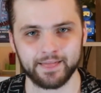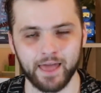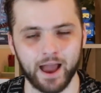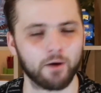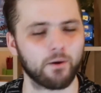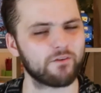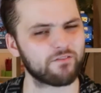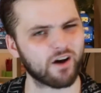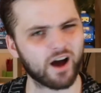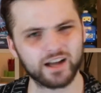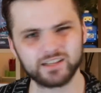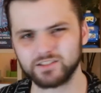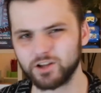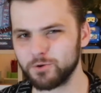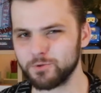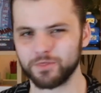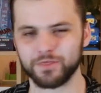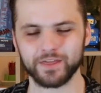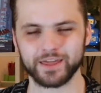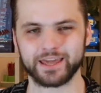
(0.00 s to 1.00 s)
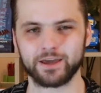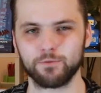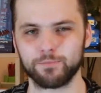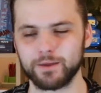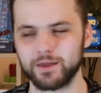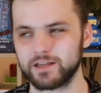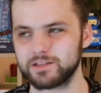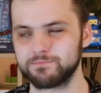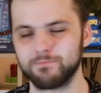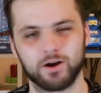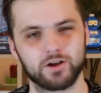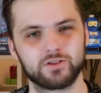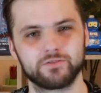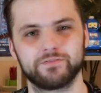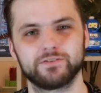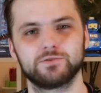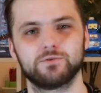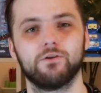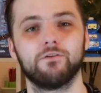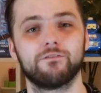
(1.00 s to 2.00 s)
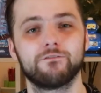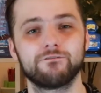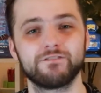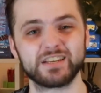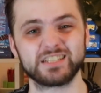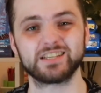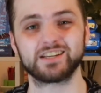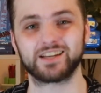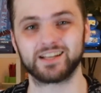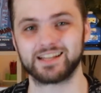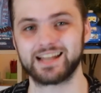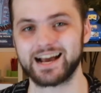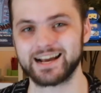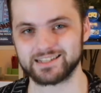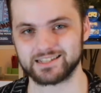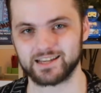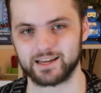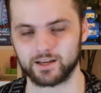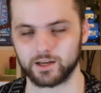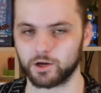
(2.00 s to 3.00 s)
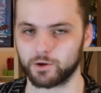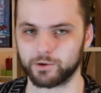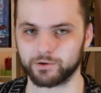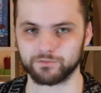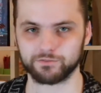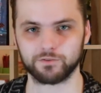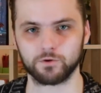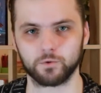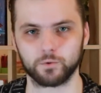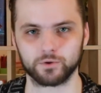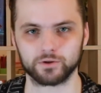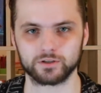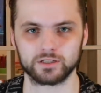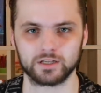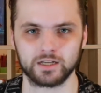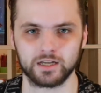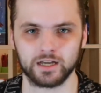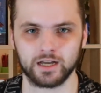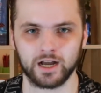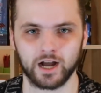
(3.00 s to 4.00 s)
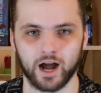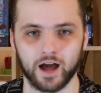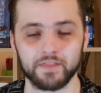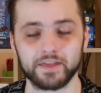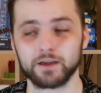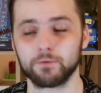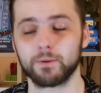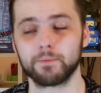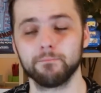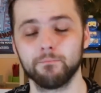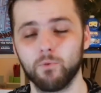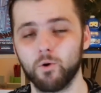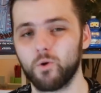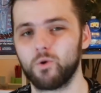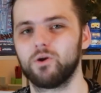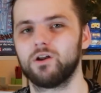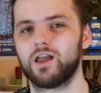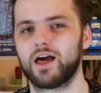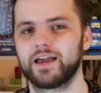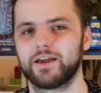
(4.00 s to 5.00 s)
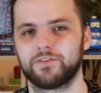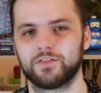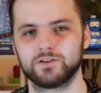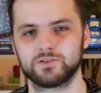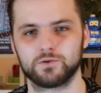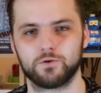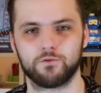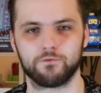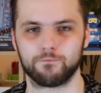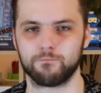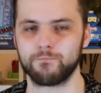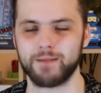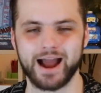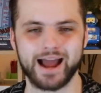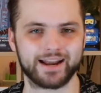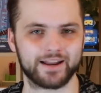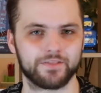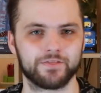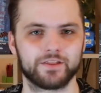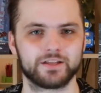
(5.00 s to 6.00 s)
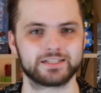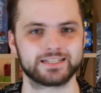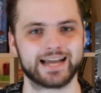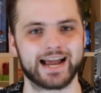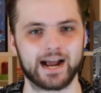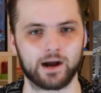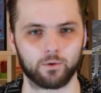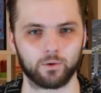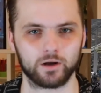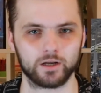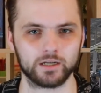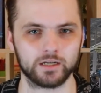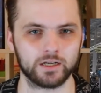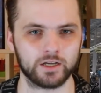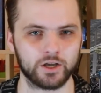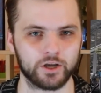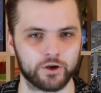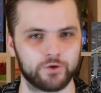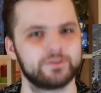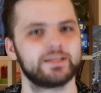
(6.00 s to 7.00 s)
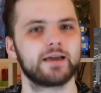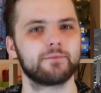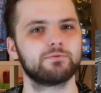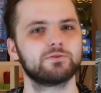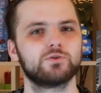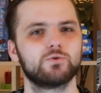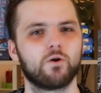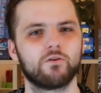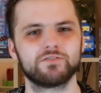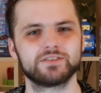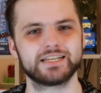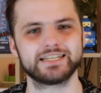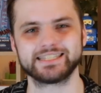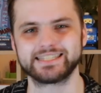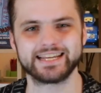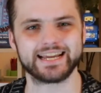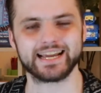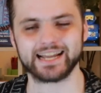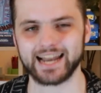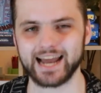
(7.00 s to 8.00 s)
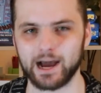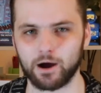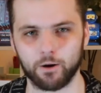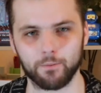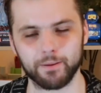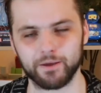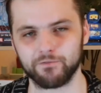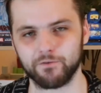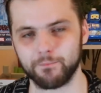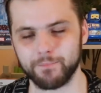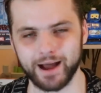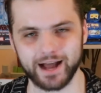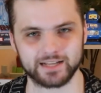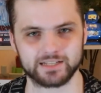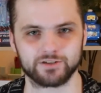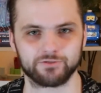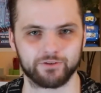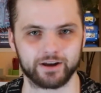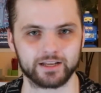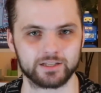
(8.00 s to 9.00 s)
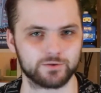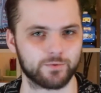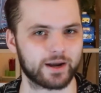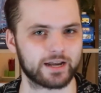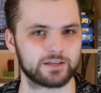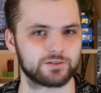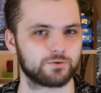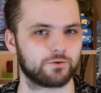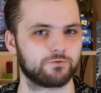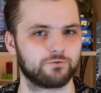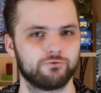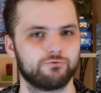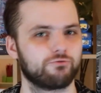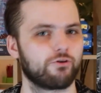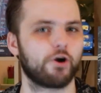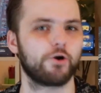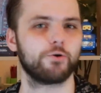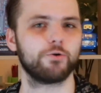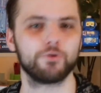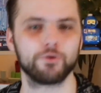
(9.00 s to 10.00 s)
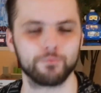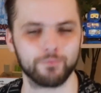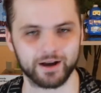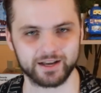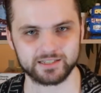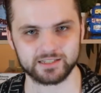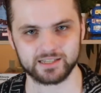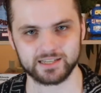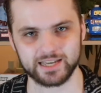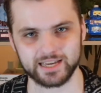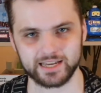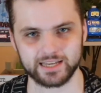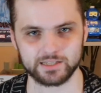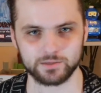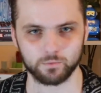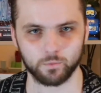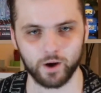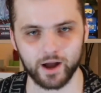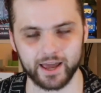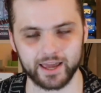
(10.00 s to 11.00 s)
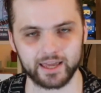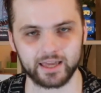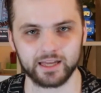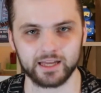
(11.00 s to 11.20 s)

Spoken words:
However, I don't think he'll be as much of a sort of physical asset going forward. I think he'll be more like the sort of man in the tower, who's able to obviously deal out a bit of a battering to any sort of drone who might sneak his way.